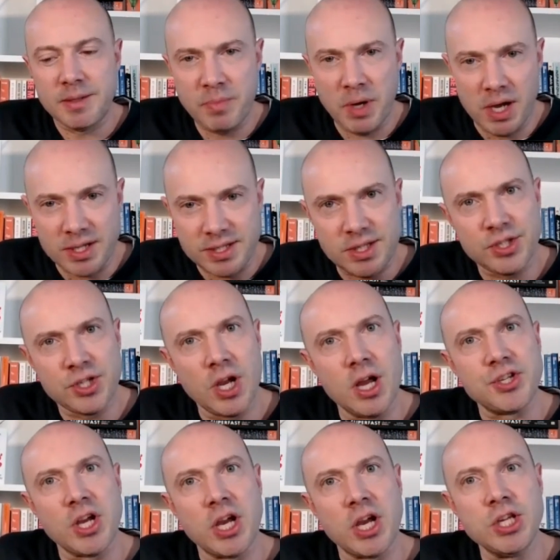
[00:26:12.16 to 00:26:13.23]
parts of the
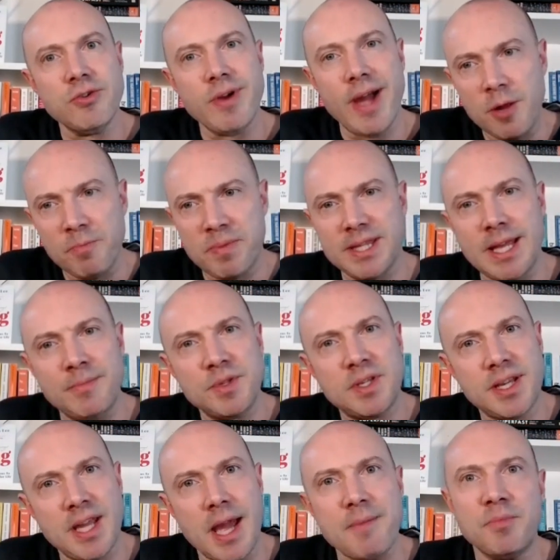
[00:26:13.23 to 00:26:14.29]
church. Are you helping them
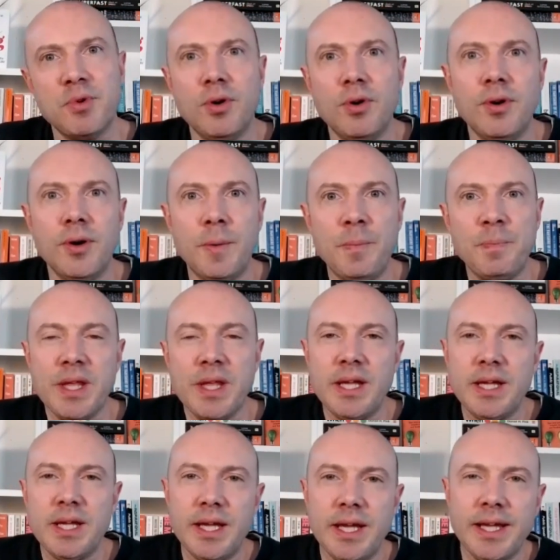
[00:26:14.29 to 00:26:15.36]
to get more
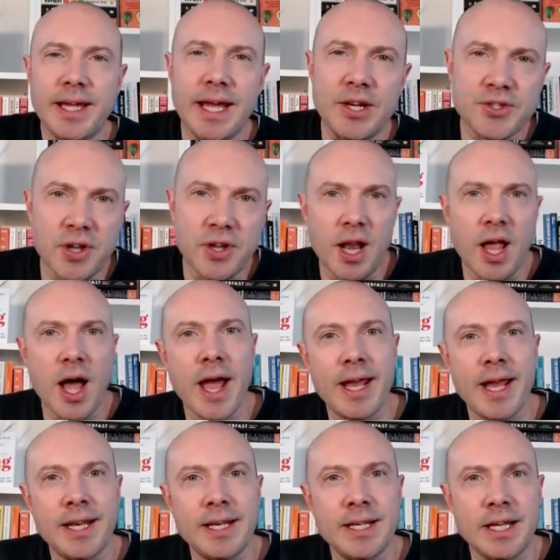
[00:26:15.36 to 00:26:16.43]
engaged
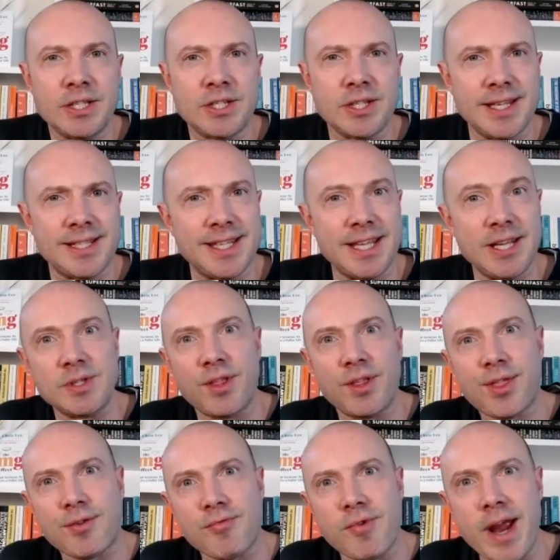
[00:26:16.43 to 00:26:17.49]
online? Do they see you as a
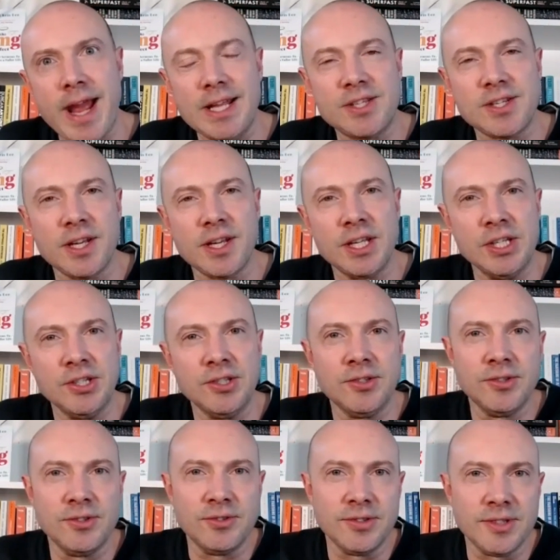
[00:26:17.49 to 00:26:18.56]
threat? Are
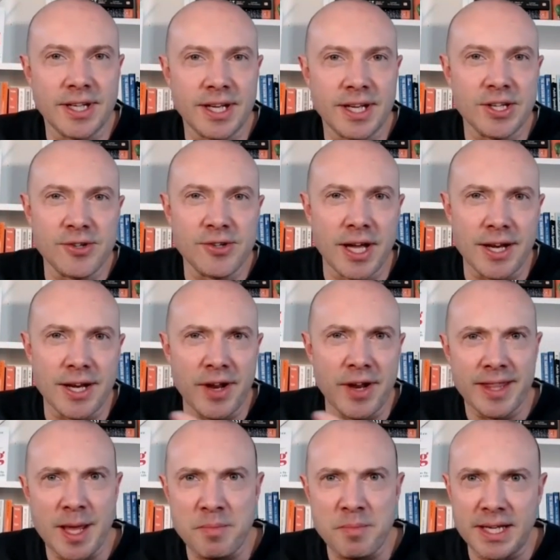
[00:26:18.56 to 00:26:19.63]
you kind of
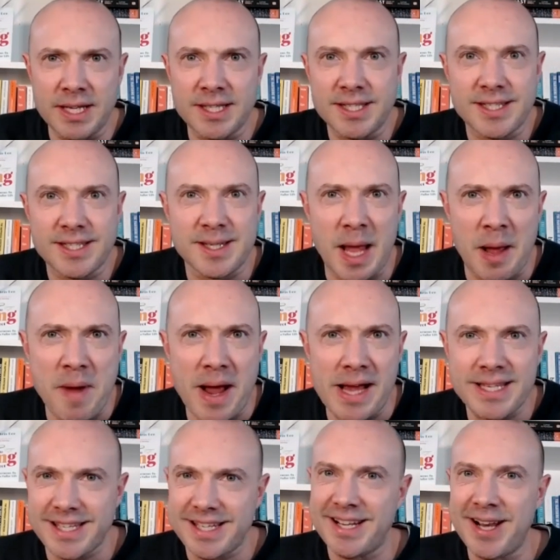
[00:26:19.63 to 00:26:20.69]
like their biggest
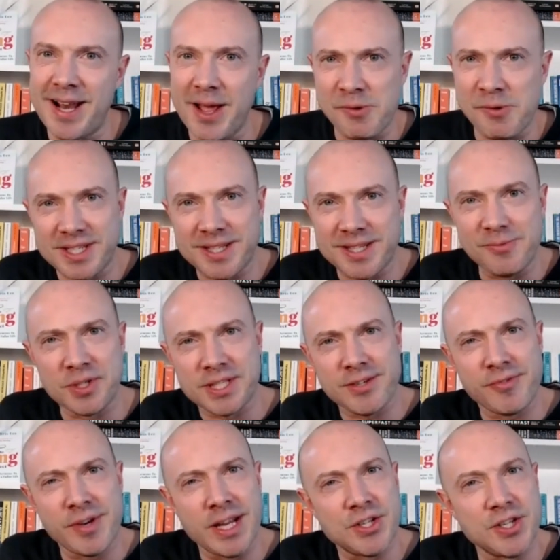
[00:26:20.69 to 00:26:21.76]
ambassador? Like what's the
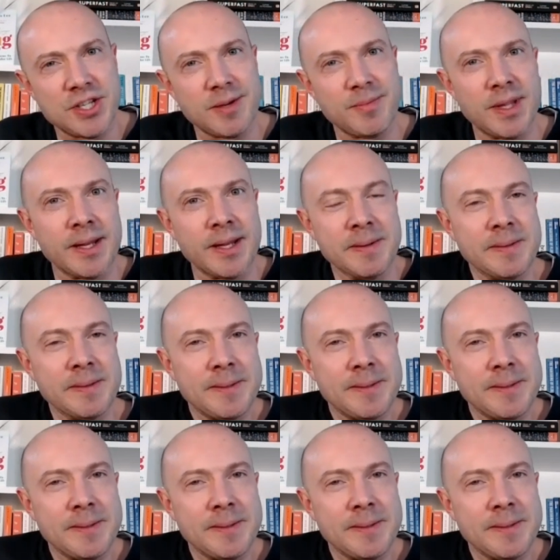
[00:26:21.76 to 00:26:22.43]
relationship there?